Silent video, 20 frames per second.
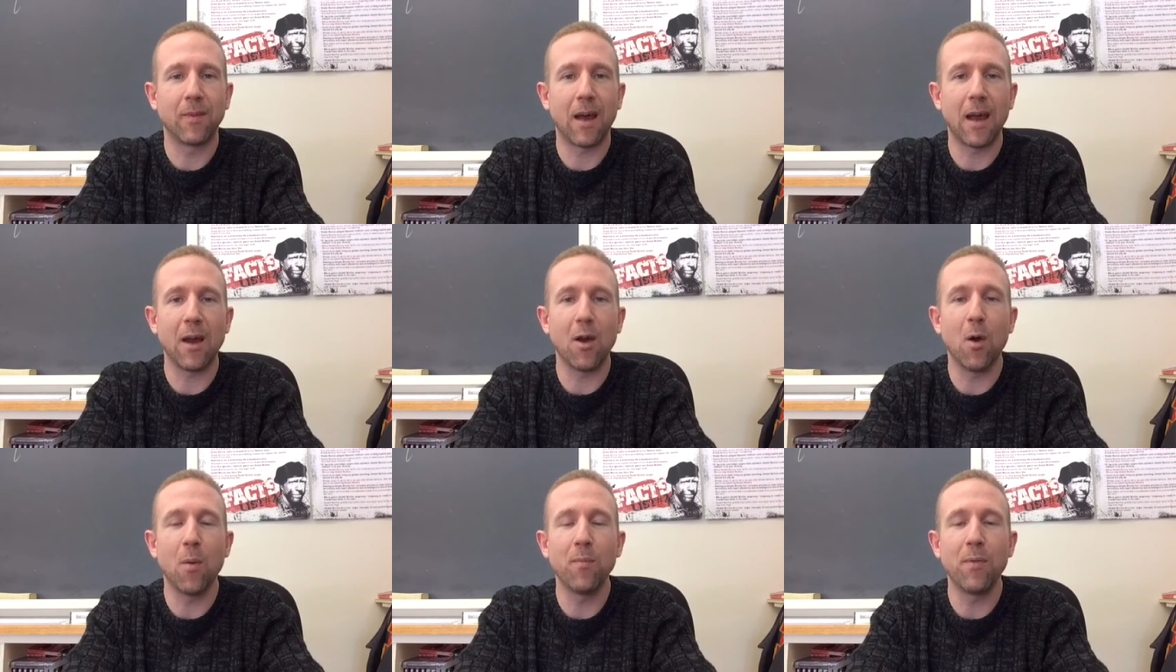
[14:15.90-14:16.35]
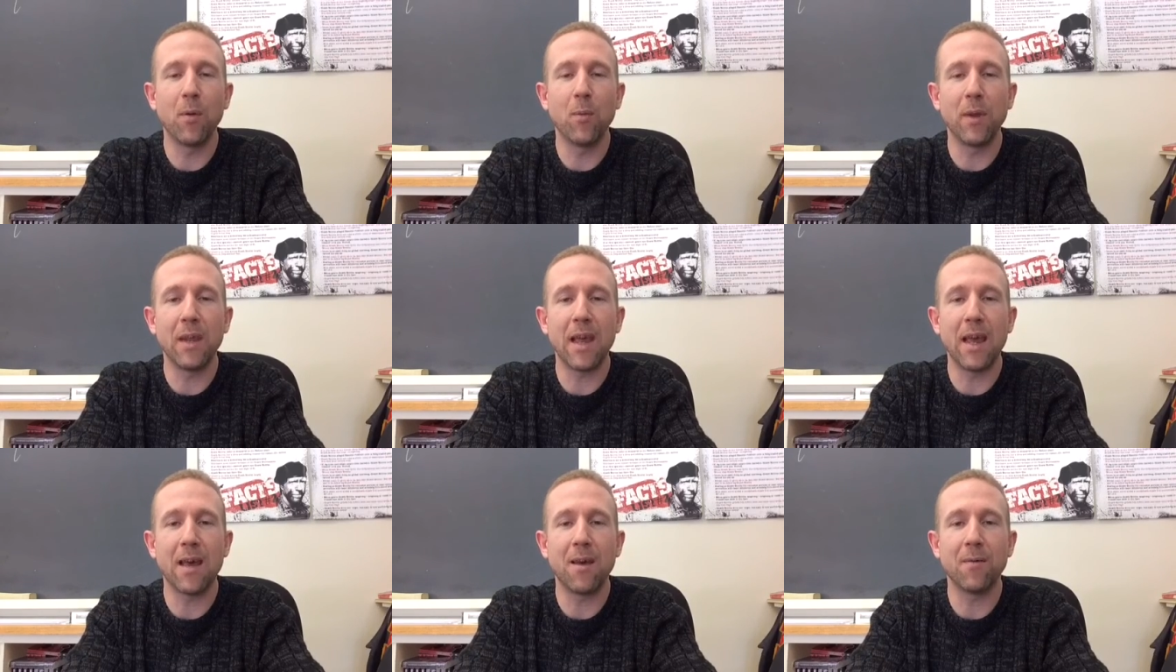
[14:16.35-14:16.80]
I hope that
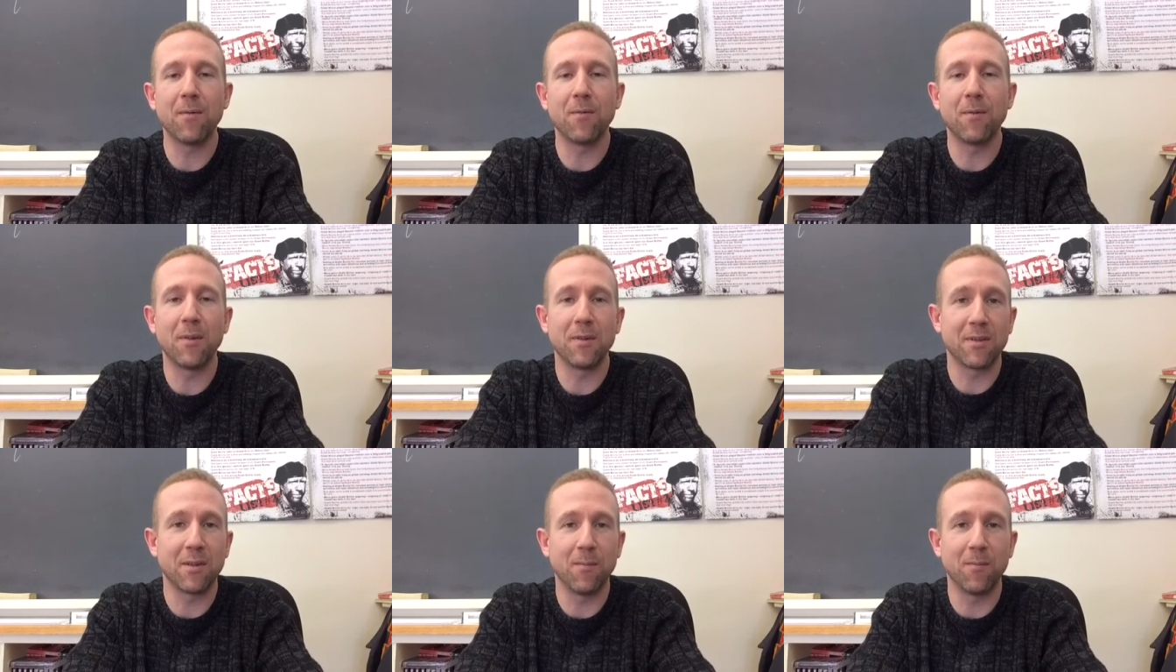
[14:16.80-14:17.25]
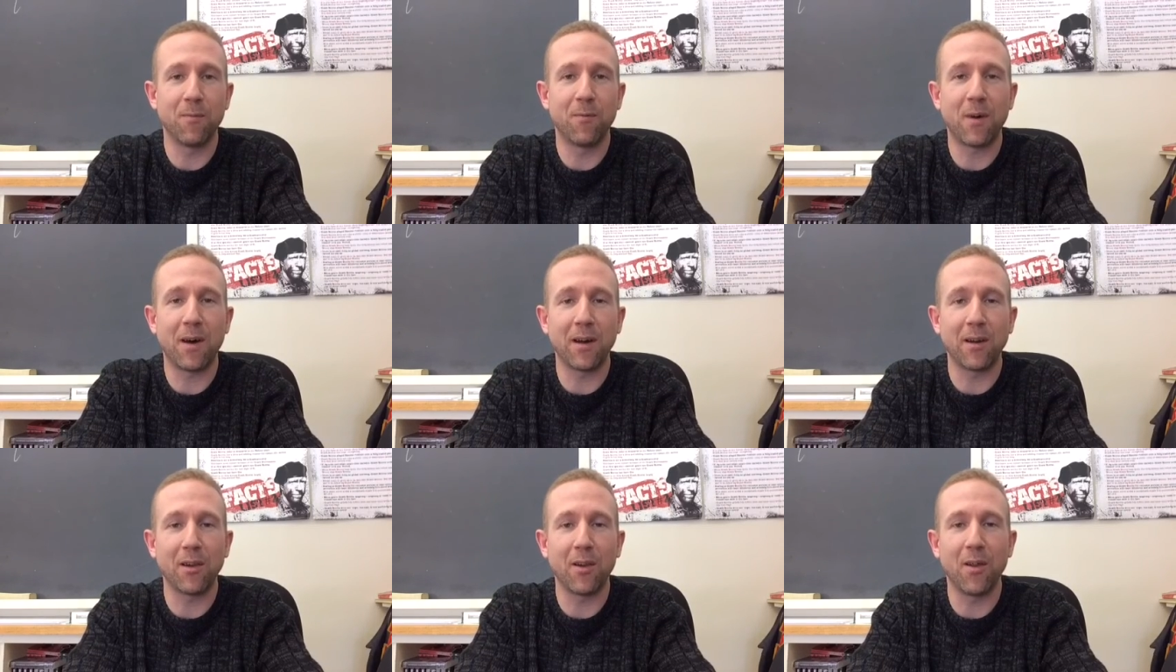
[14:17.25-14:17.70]
we have some
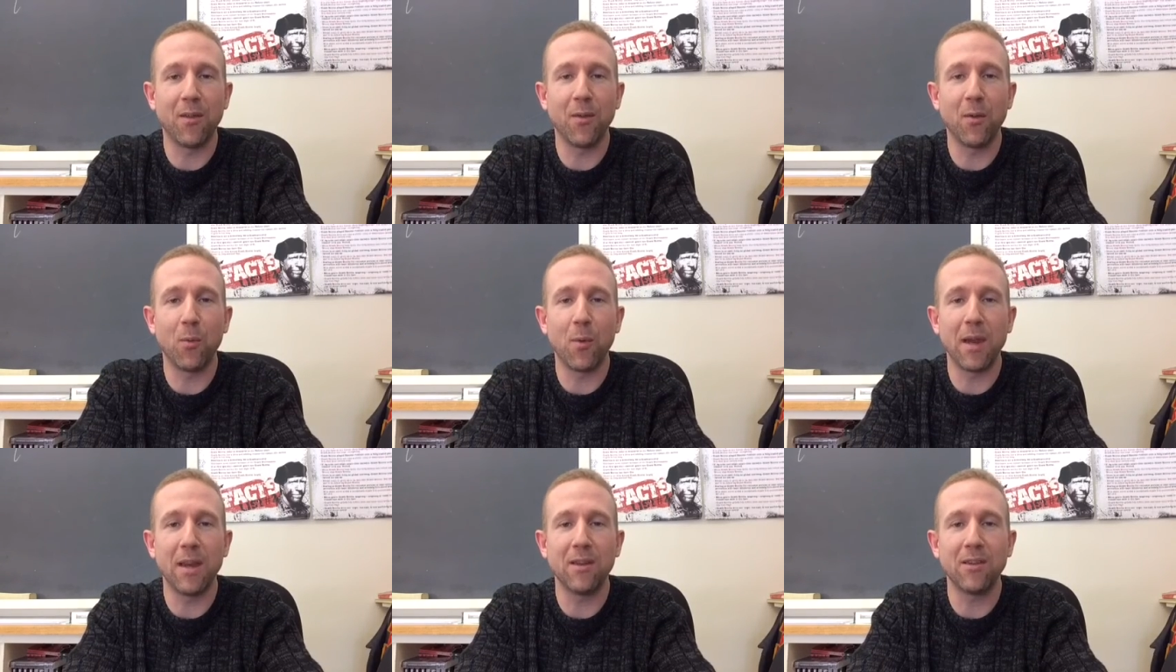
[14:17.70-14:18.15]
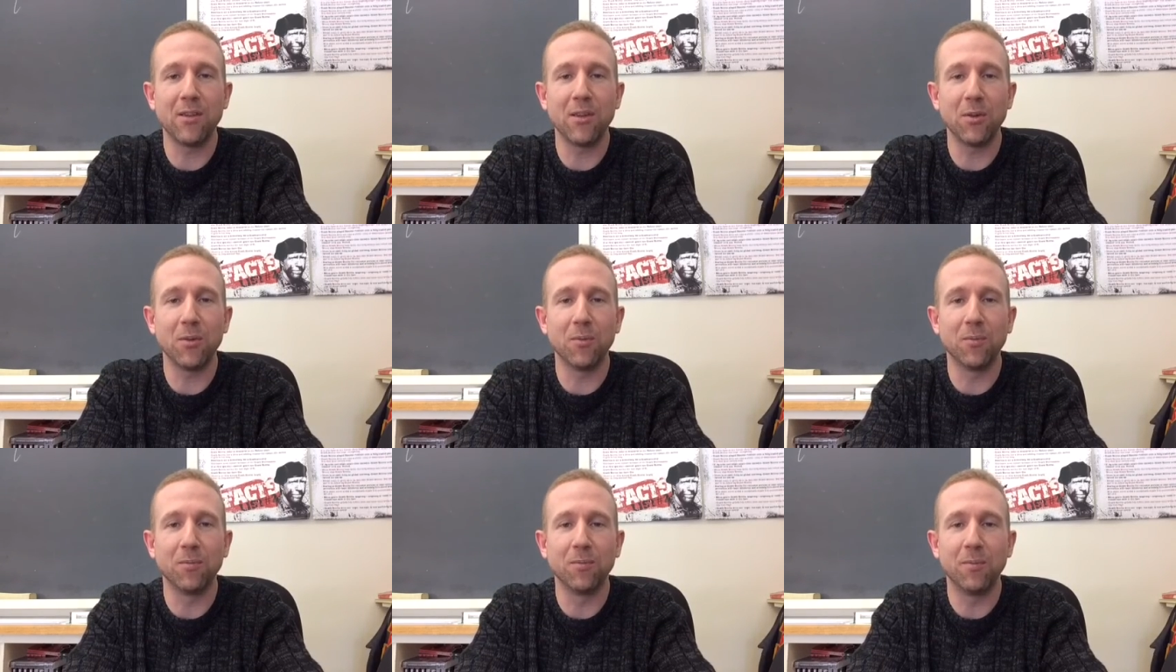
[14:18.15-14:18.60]
fun along the way
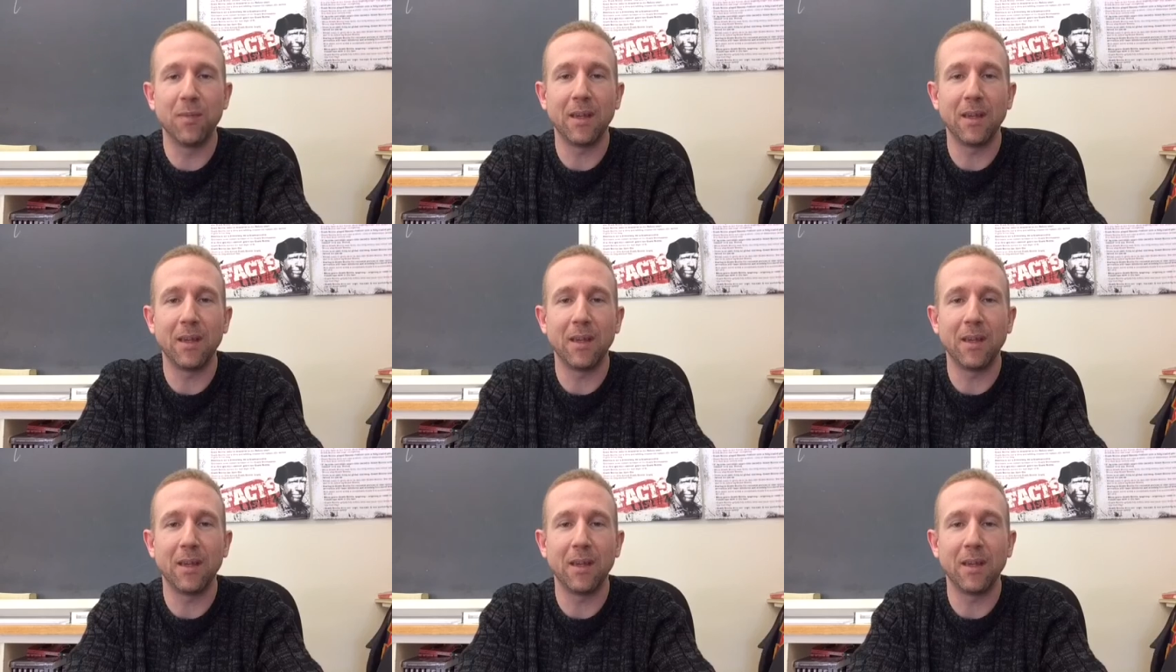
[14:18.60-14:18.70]
too,